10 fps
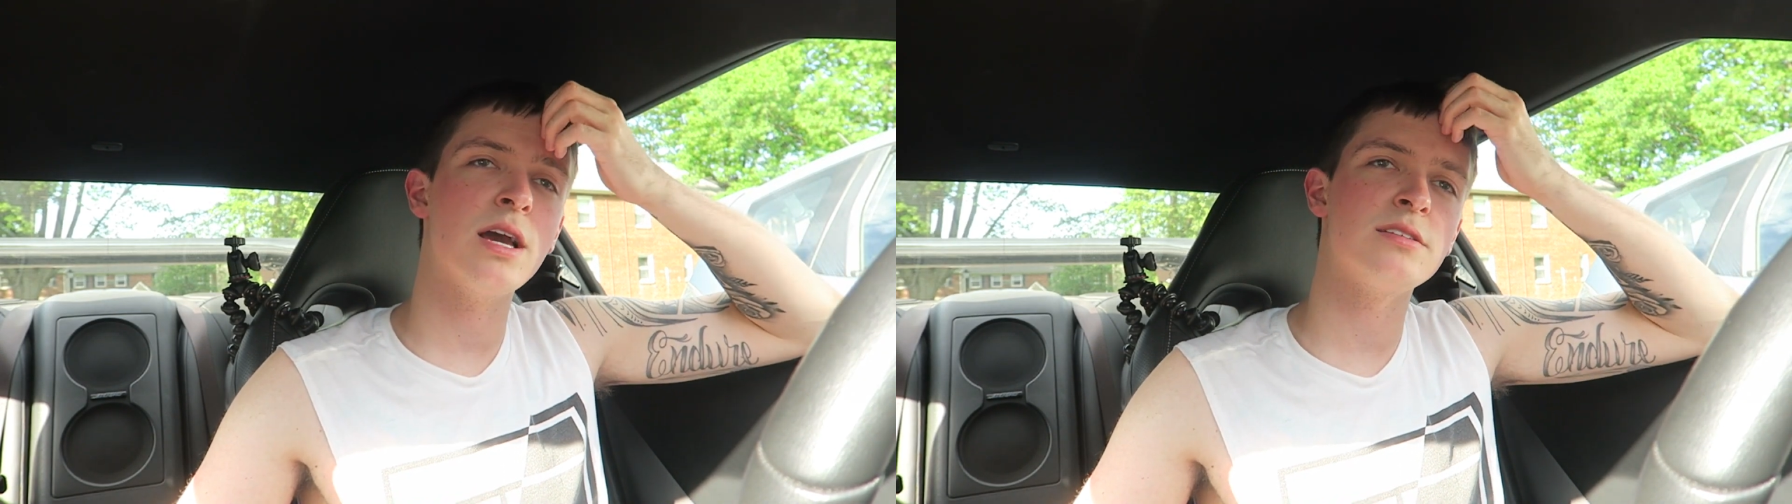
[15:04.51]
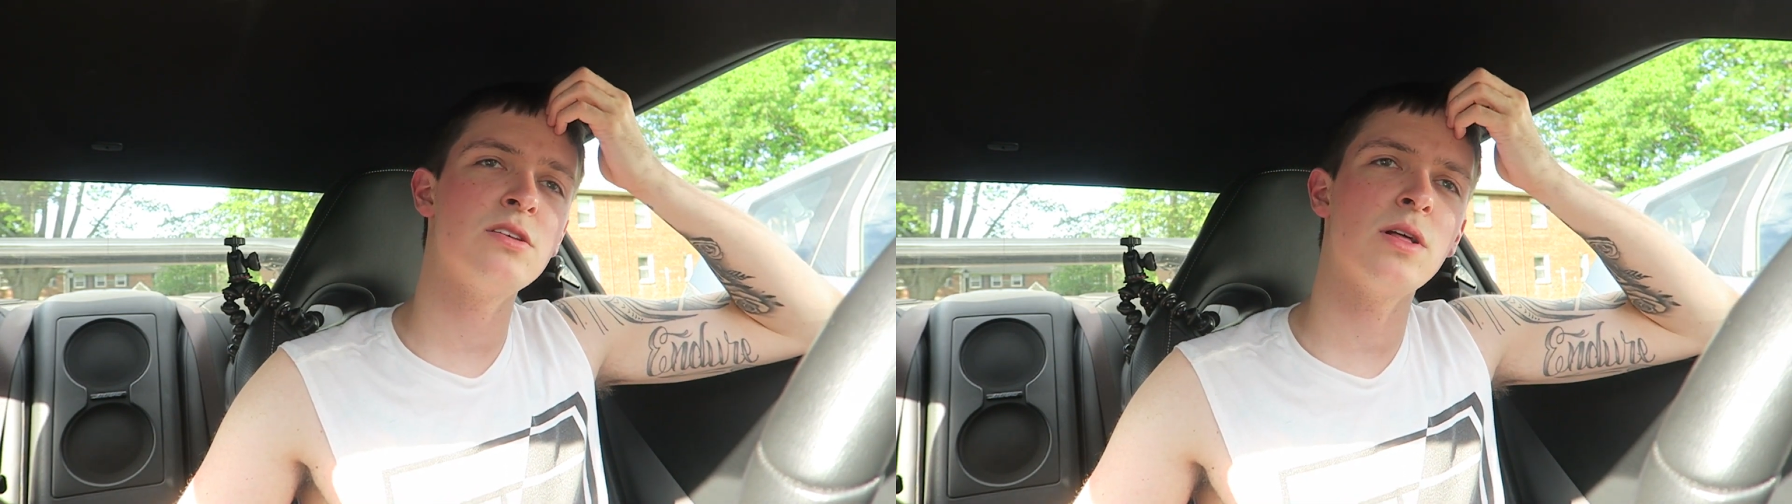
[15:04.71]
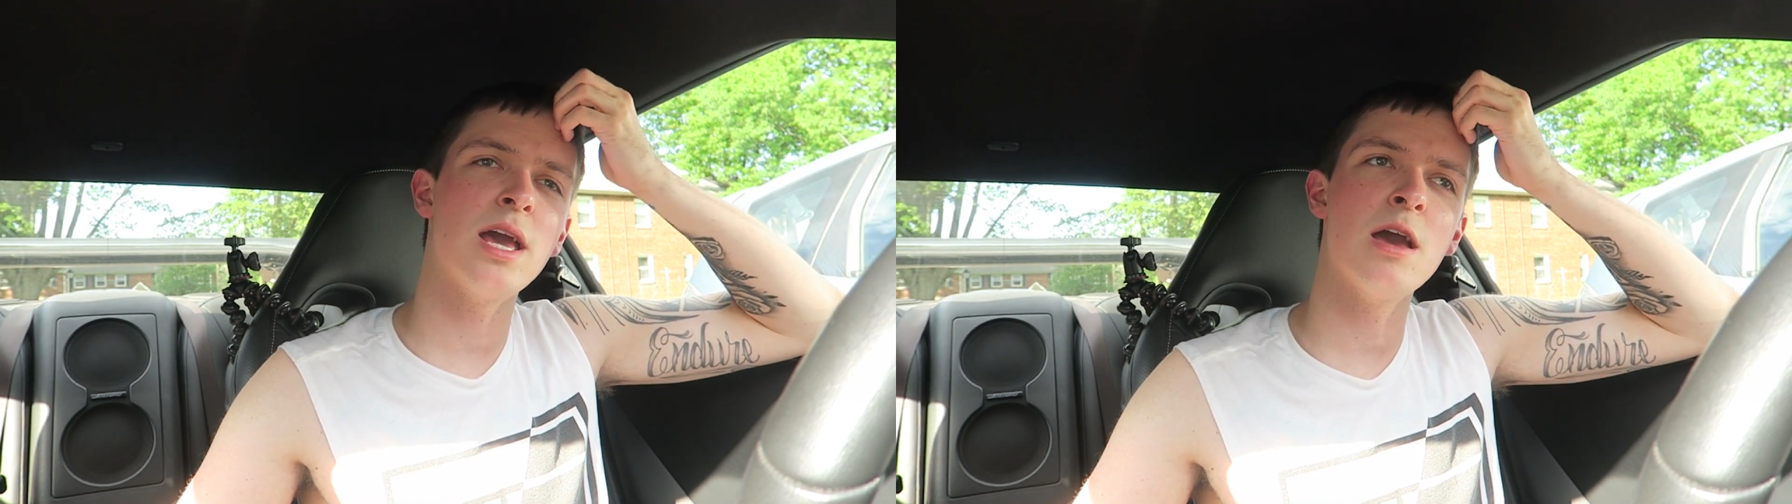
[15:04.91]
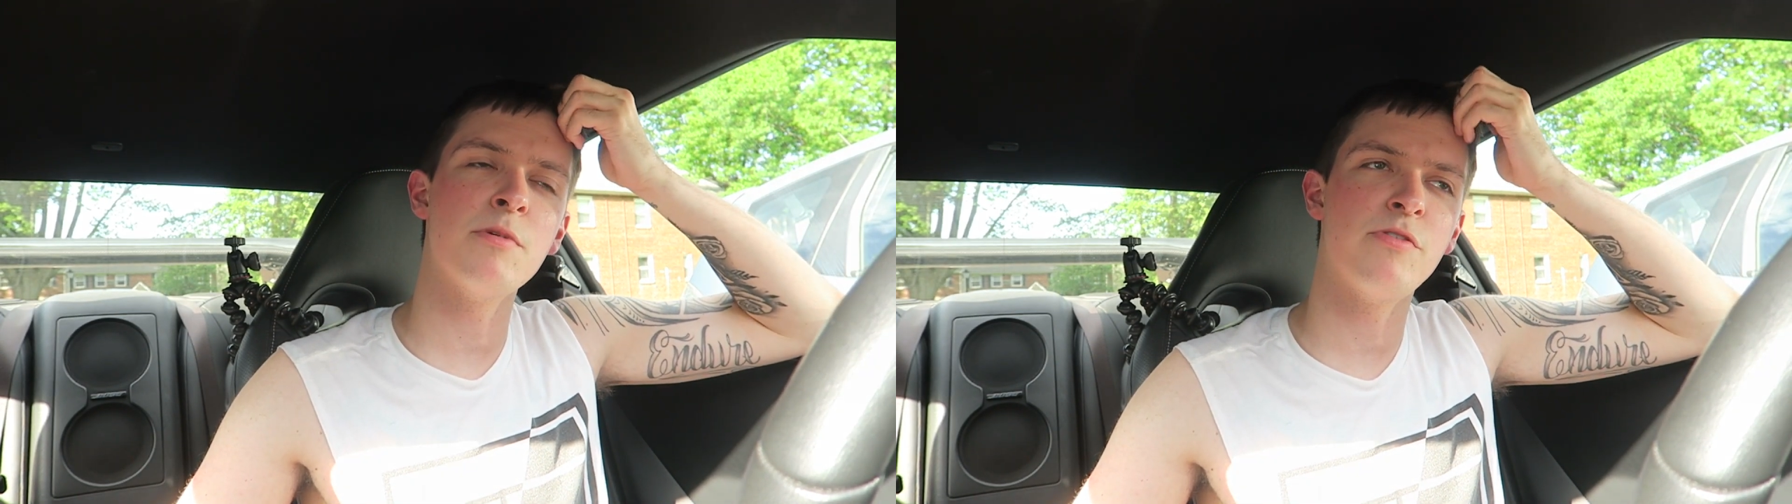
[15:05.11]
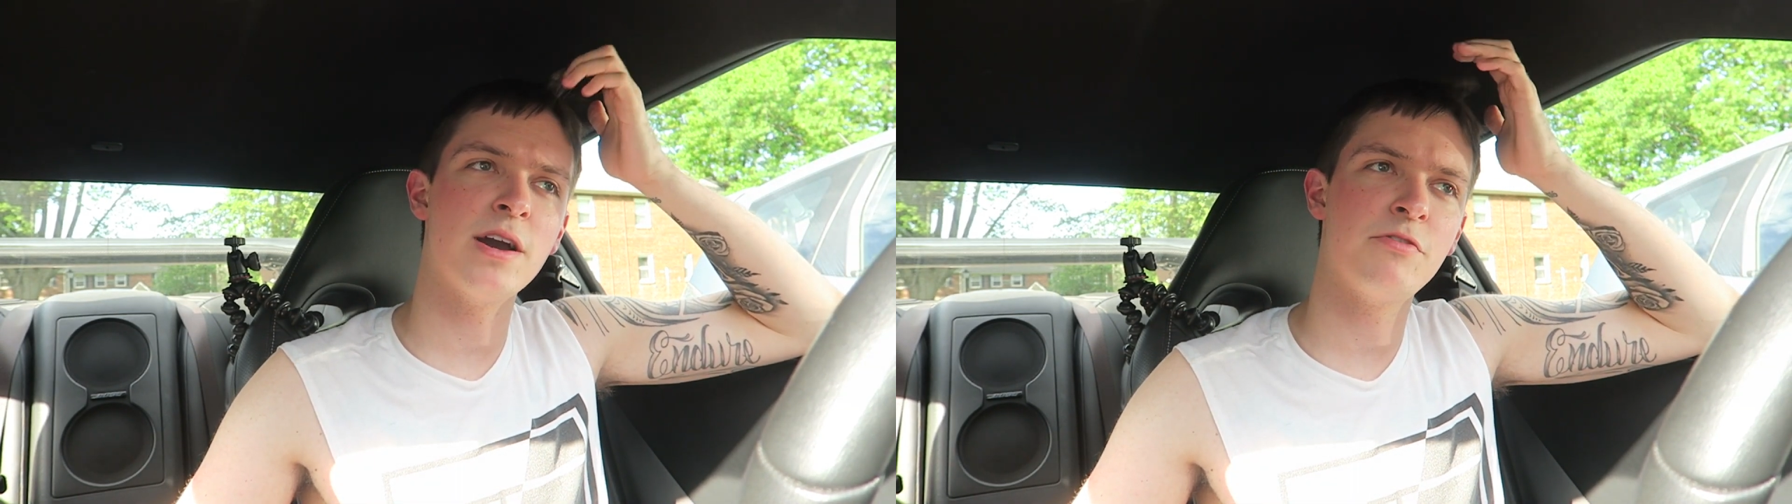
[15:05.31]
I still am
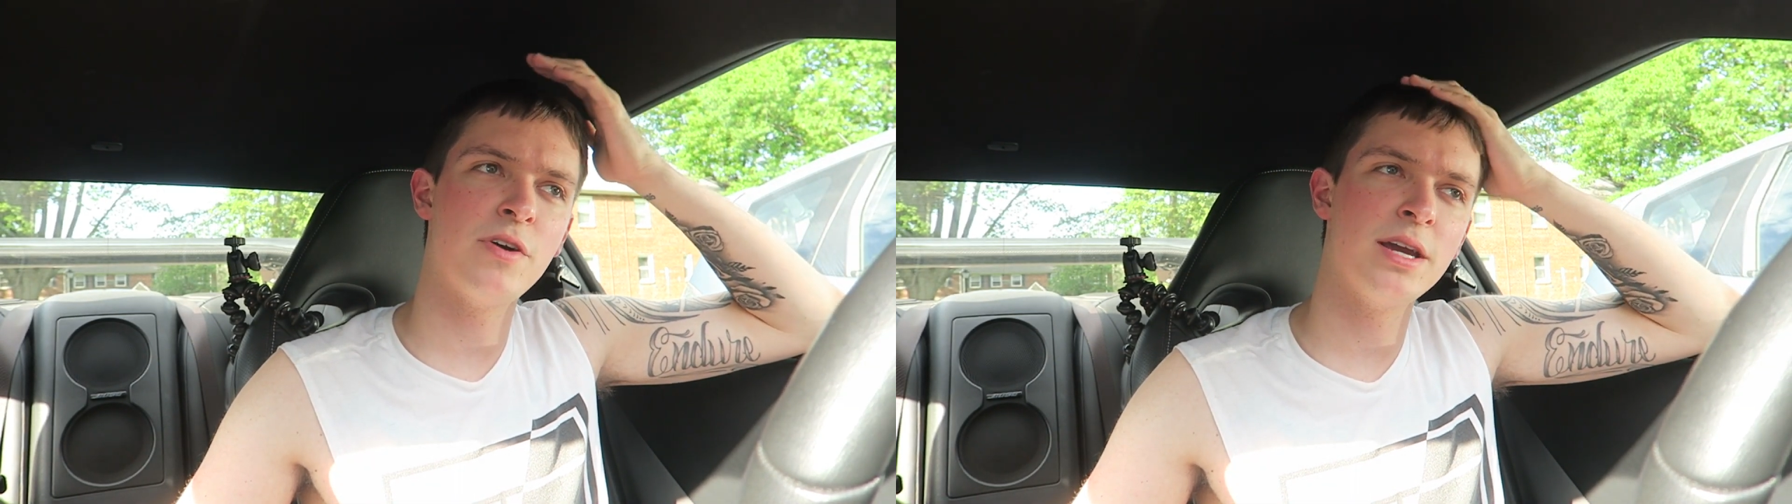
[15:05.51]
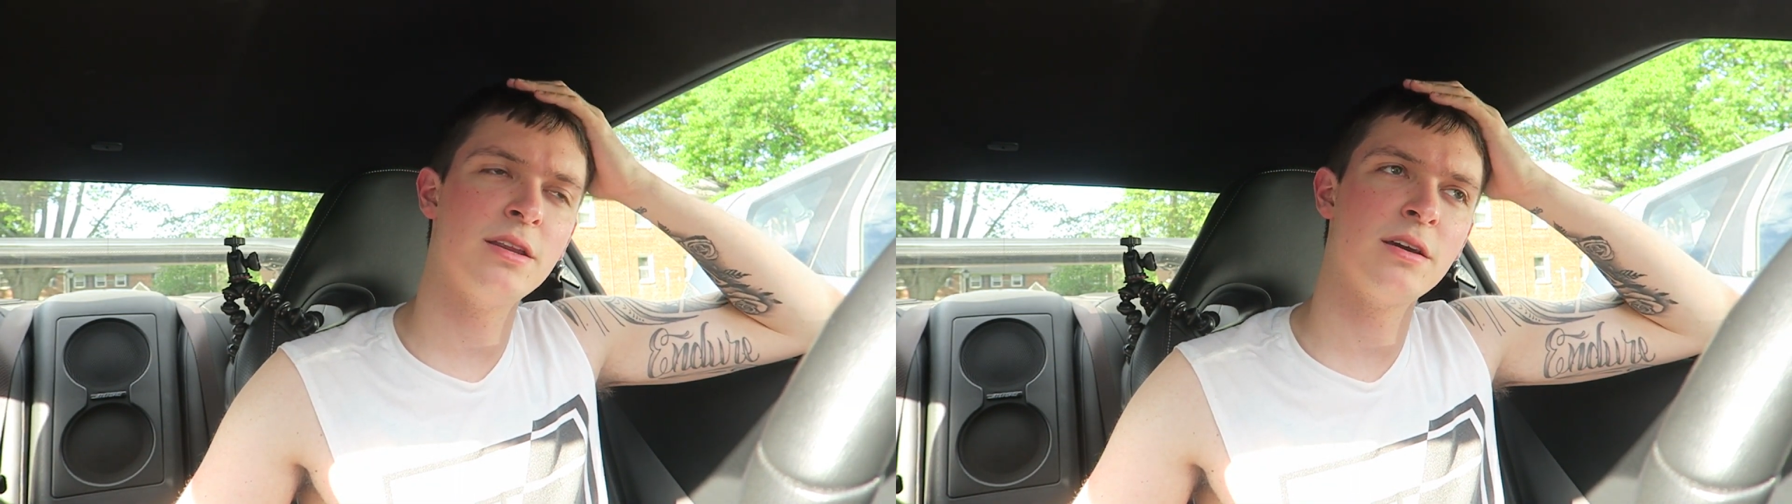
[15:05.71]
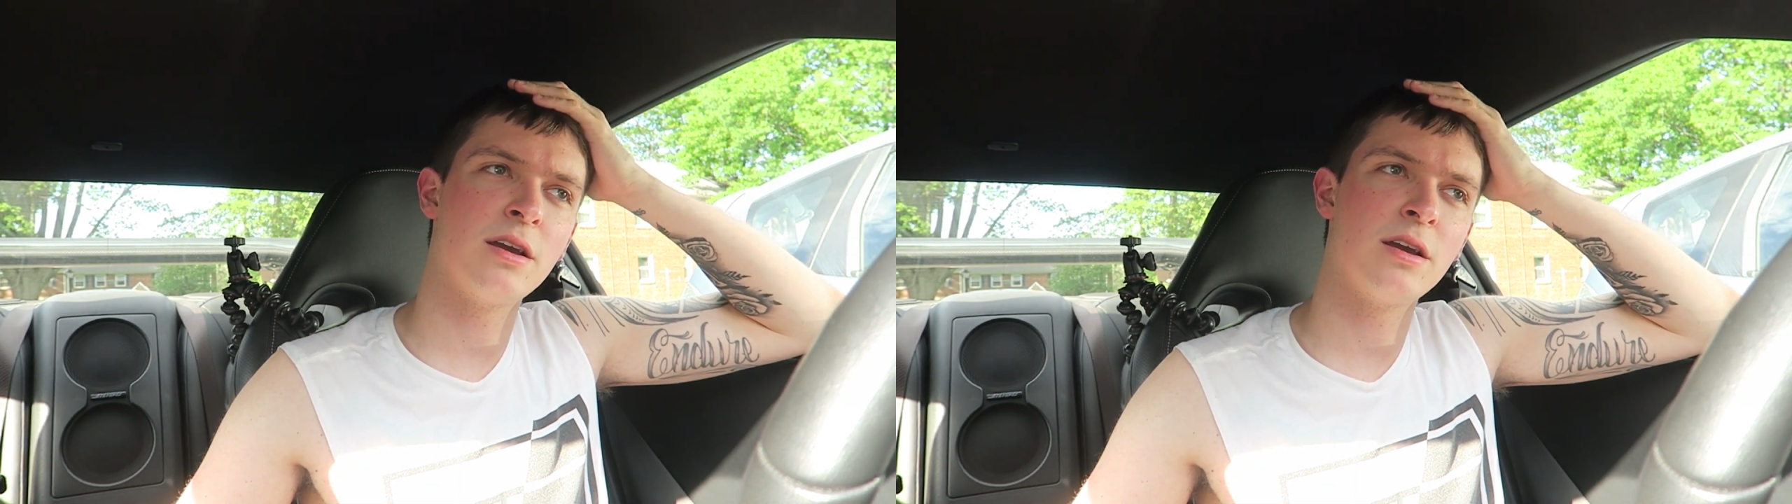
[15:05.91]
if I find a